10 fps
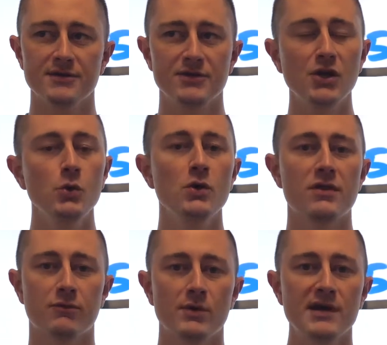2 to
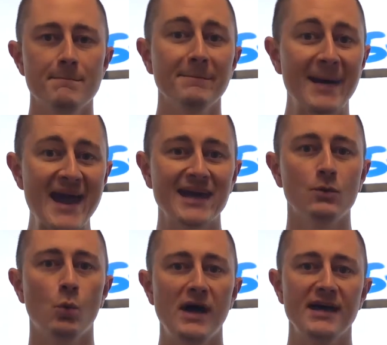3
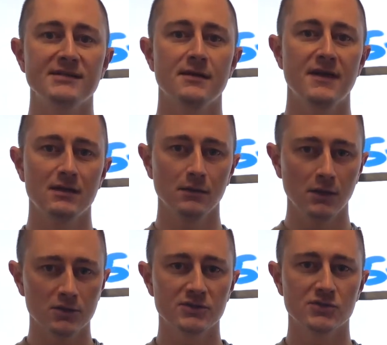main ways that they
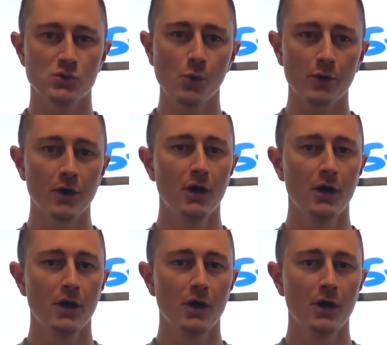look to score,